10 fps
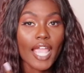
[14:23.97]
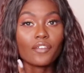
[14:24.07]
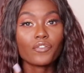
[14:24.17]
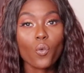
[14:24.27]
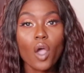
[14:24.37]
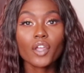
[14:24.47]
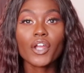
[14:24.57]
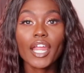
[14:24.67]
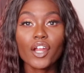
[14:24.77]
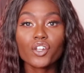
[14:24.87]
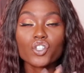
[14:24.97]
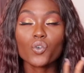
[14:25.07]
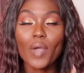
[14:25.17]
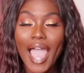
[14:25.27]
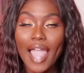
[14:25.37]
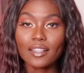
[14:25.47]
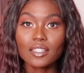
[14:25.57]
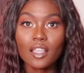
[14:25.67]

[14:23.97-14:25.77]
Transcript: and if you want your hair to act